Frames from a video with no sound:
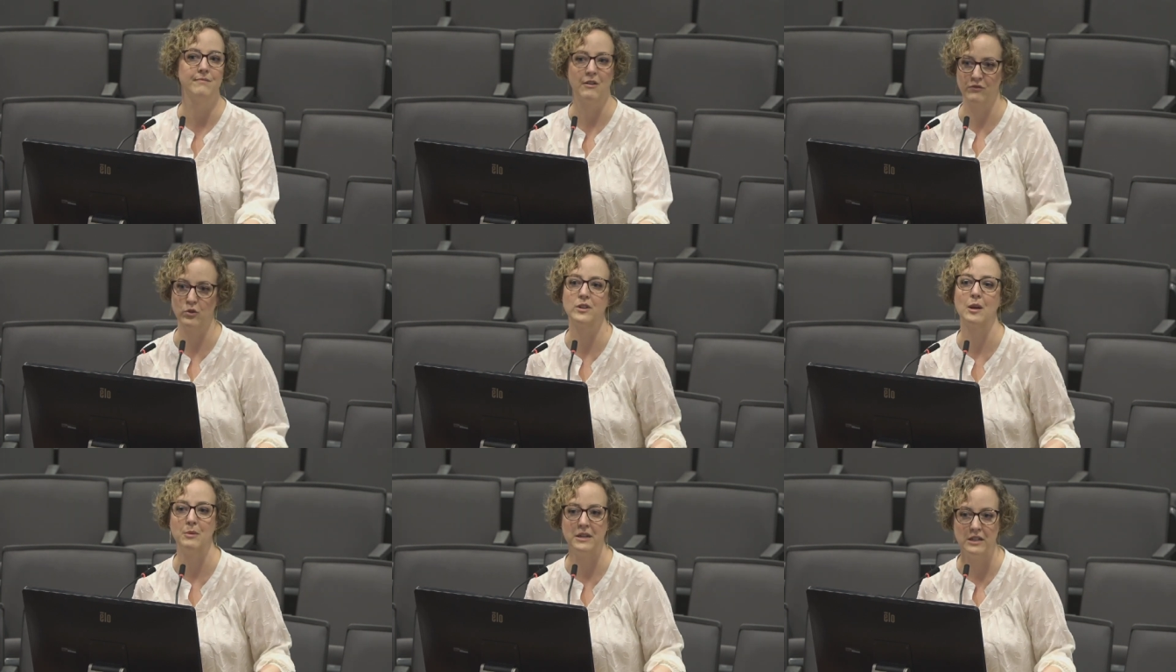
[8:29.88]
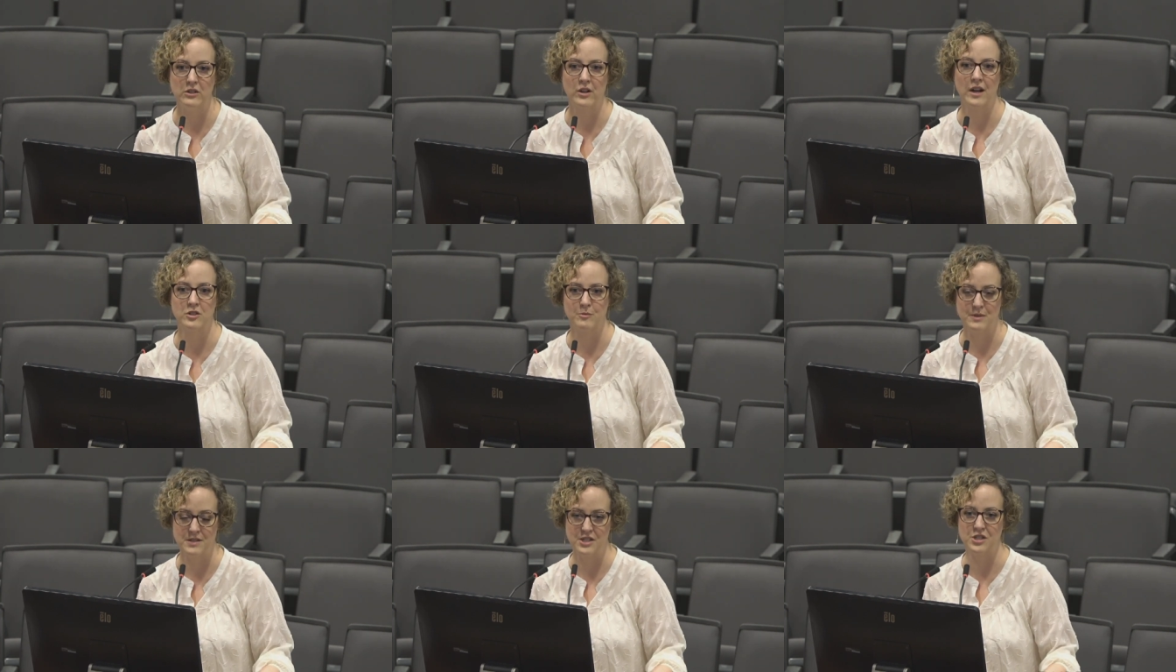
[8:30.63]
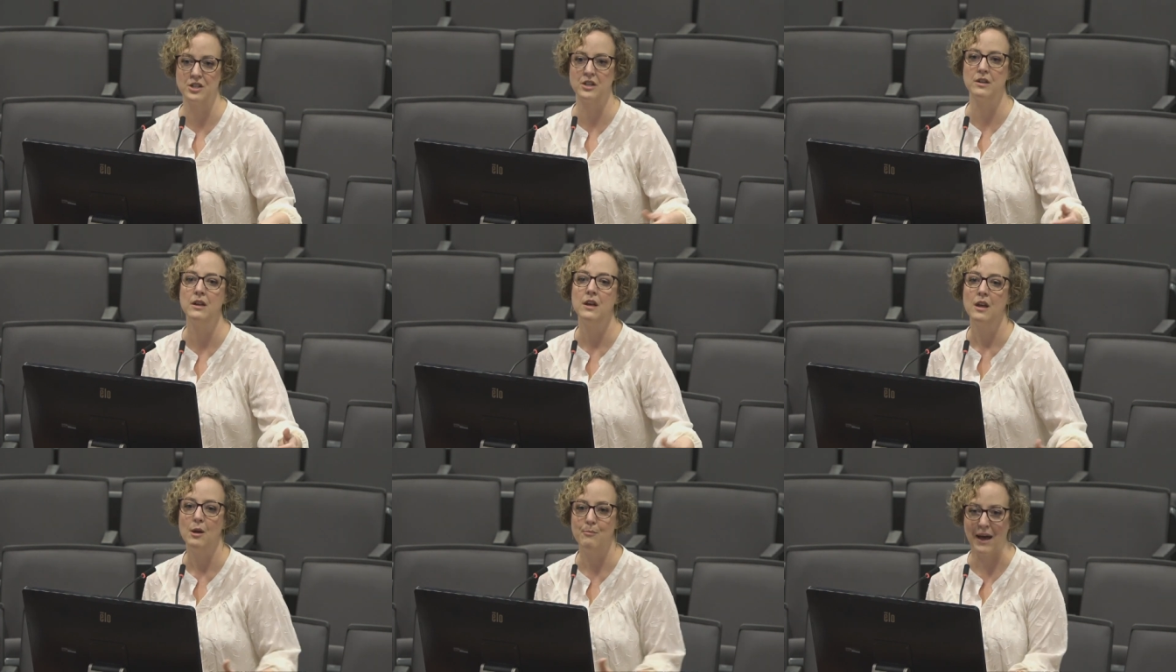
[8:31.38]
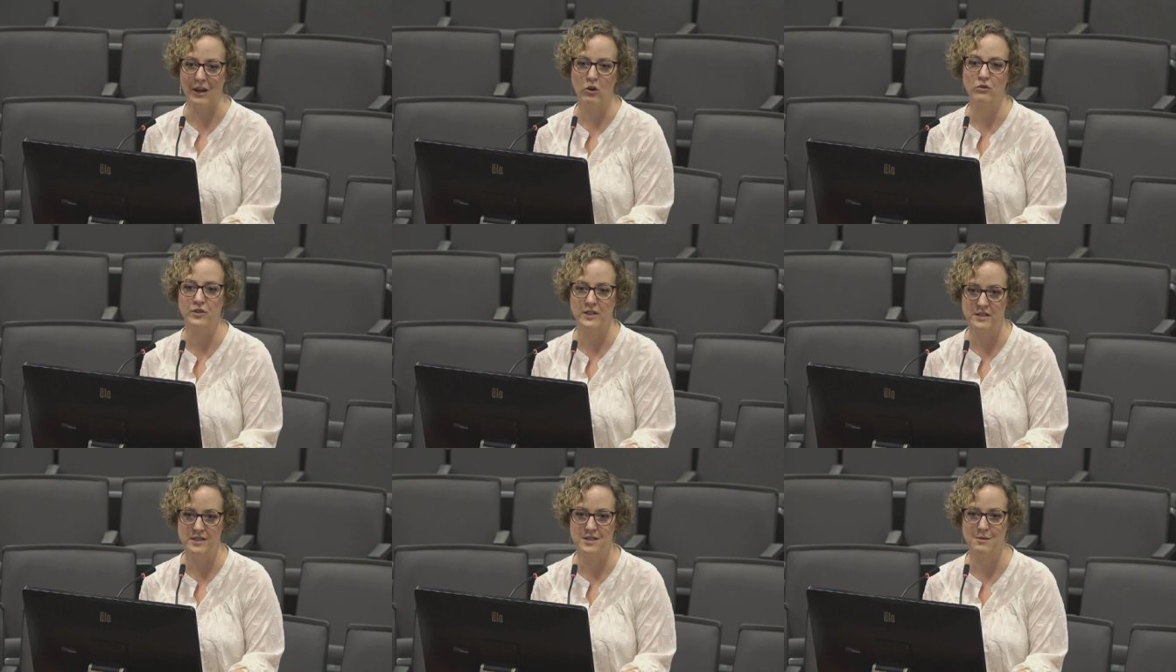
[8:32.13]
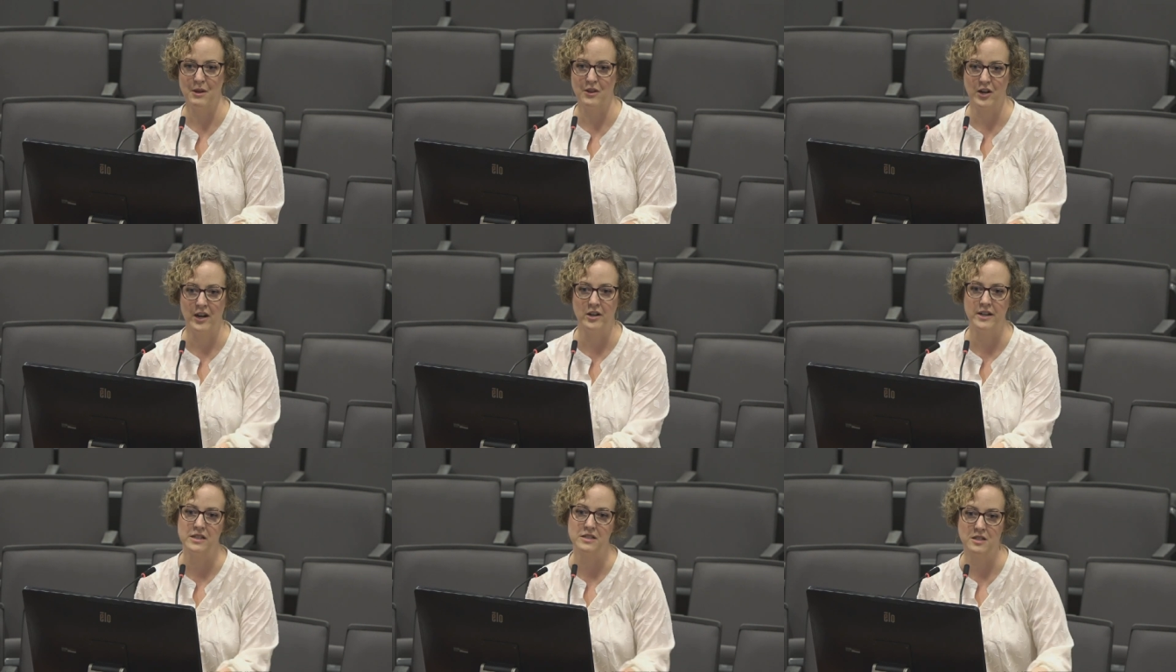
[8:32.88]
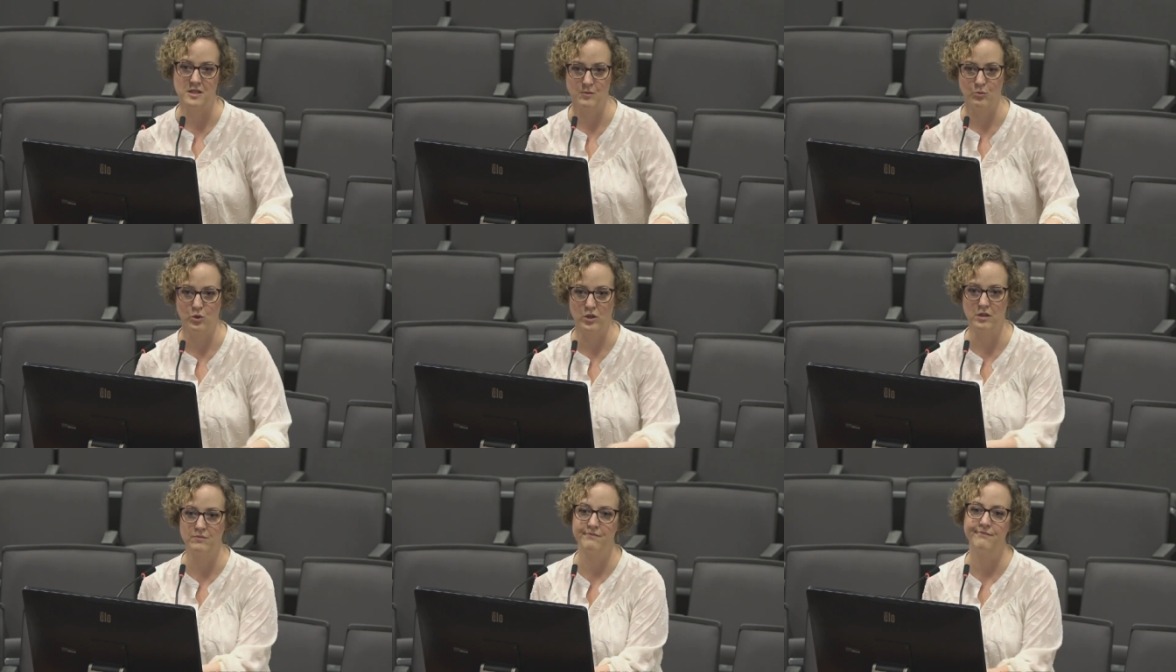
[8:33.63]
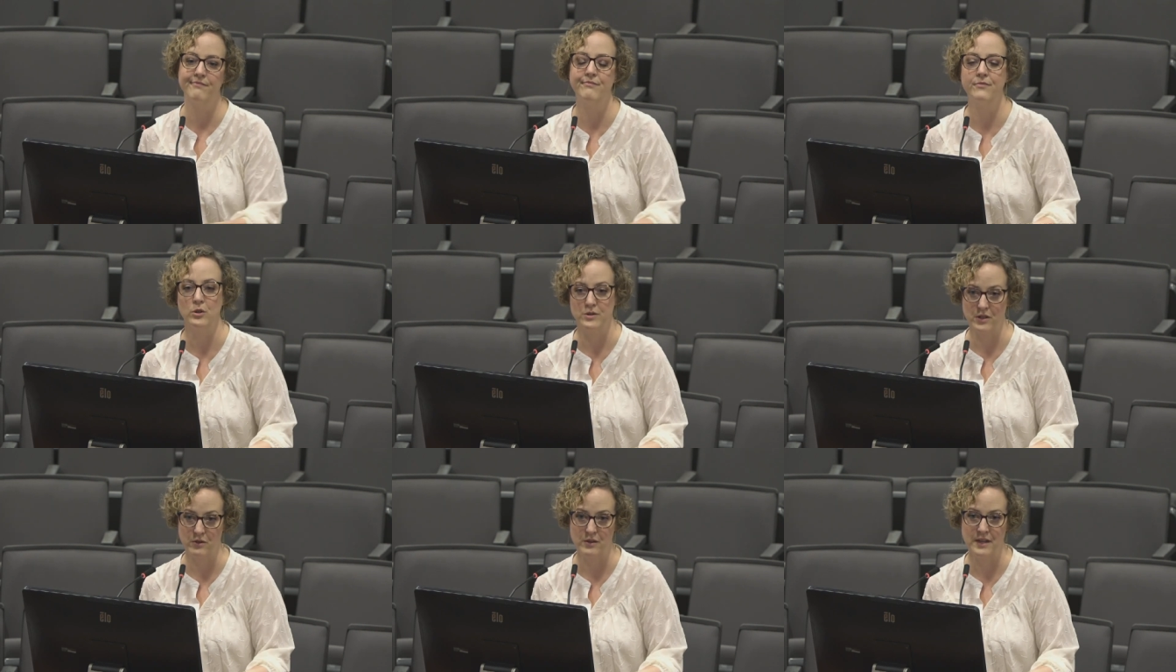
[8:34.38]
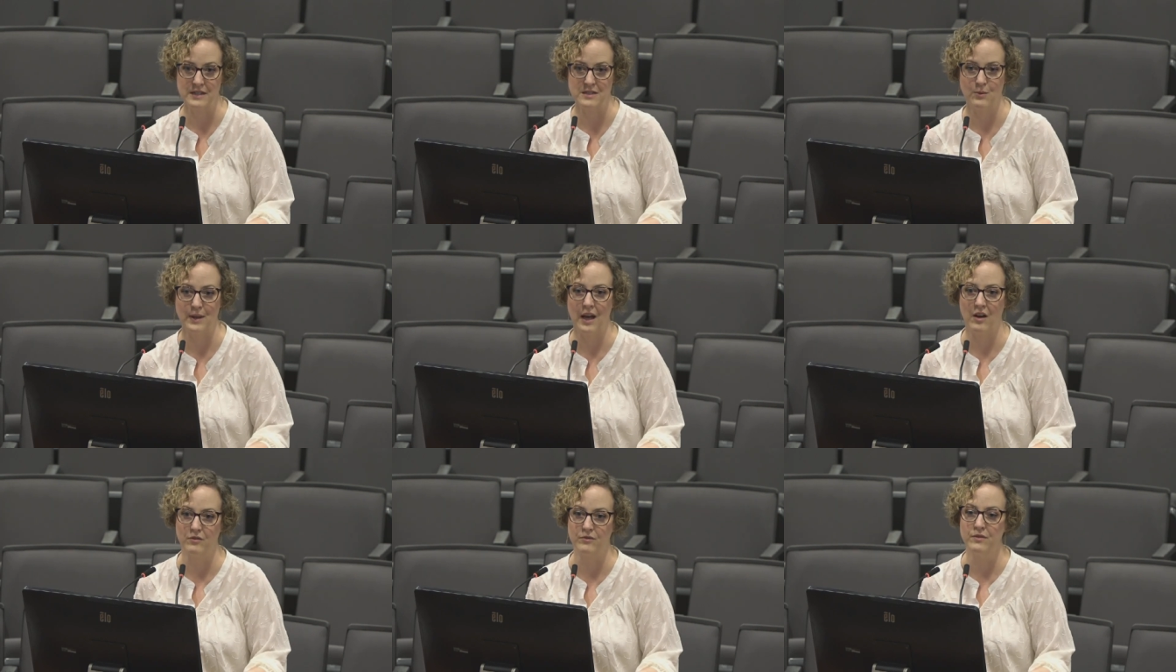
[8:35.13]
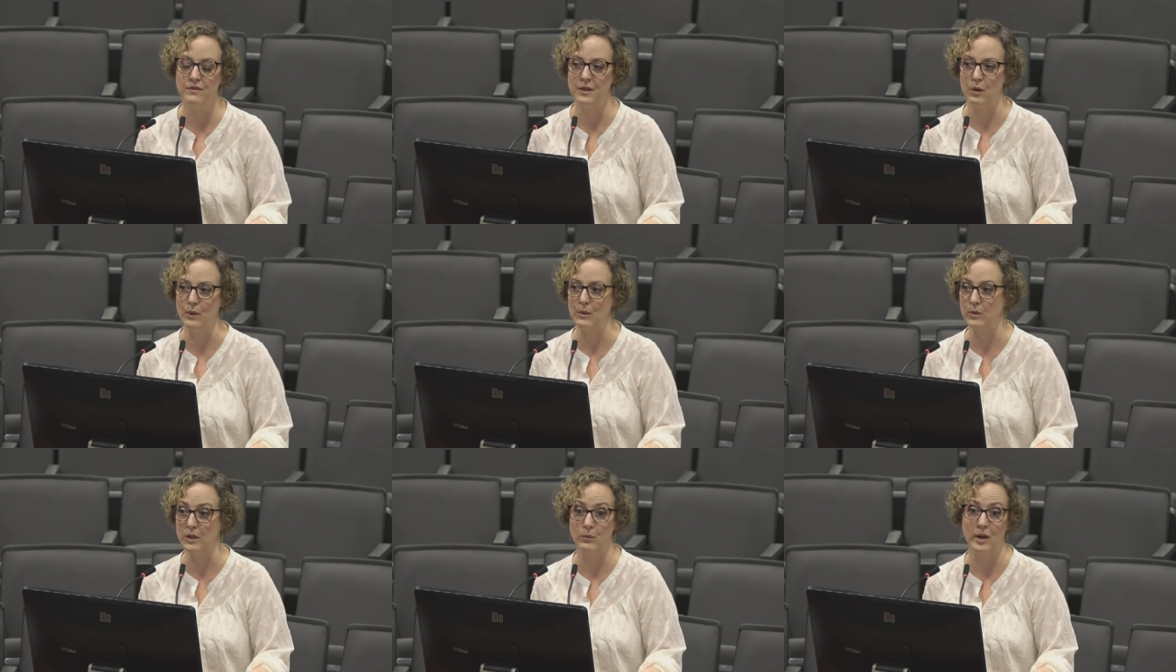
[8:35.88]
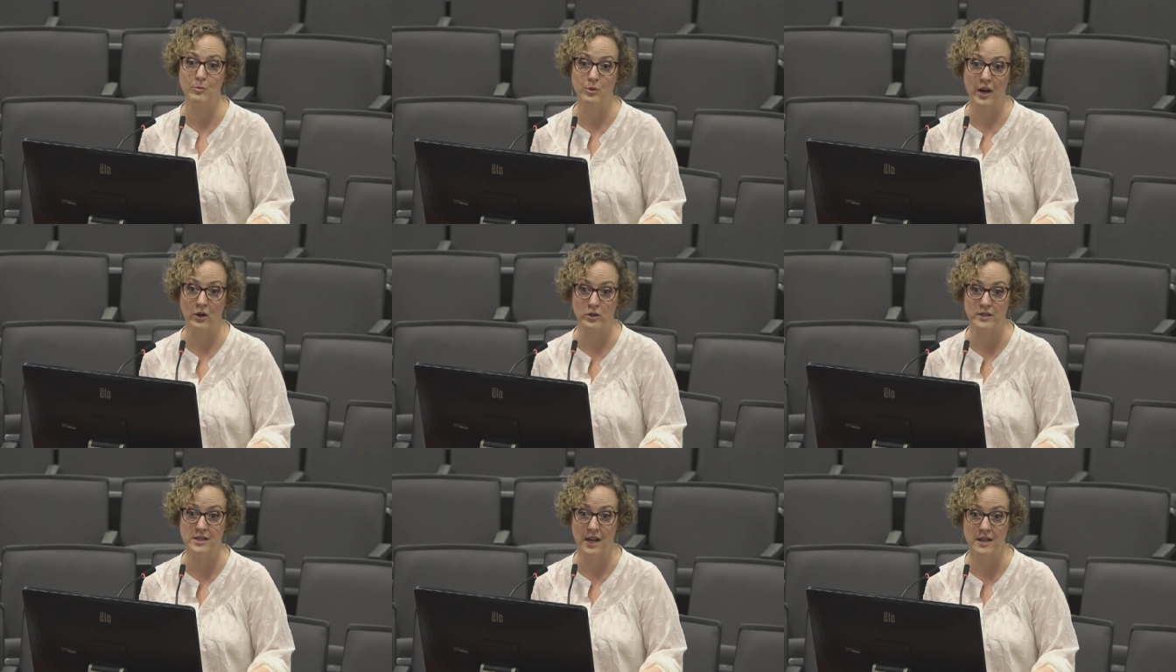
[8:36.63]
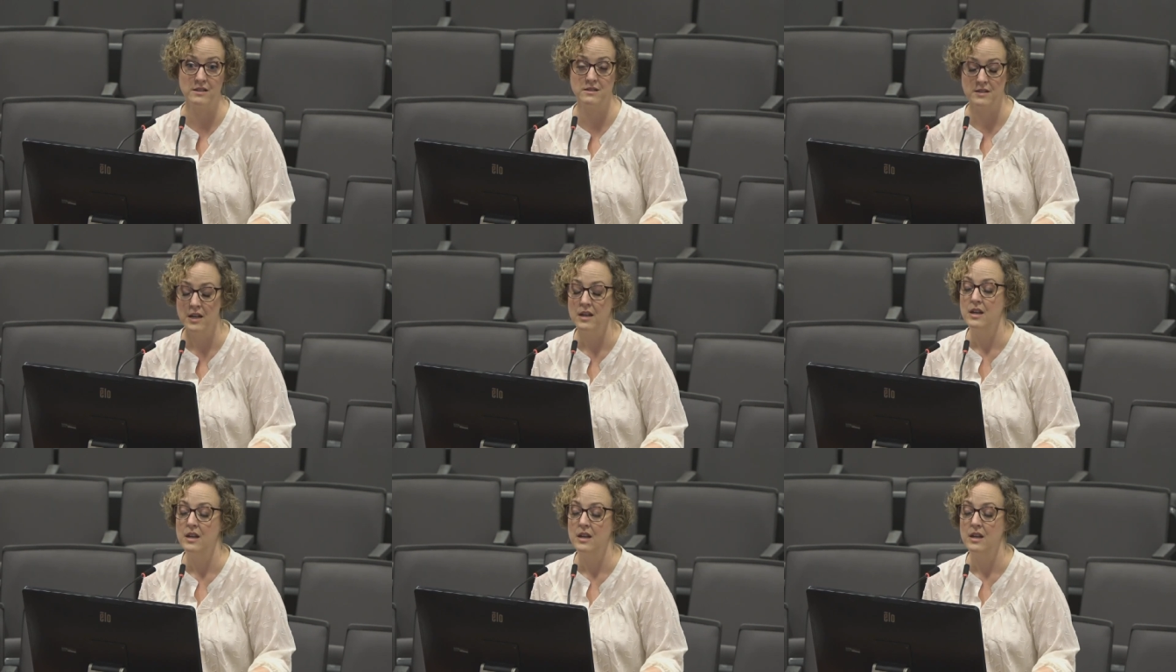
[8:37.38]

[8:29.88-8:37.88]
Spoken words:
a full deputy director position back over into some other areas to support those other things that we have that we really want to prioritize.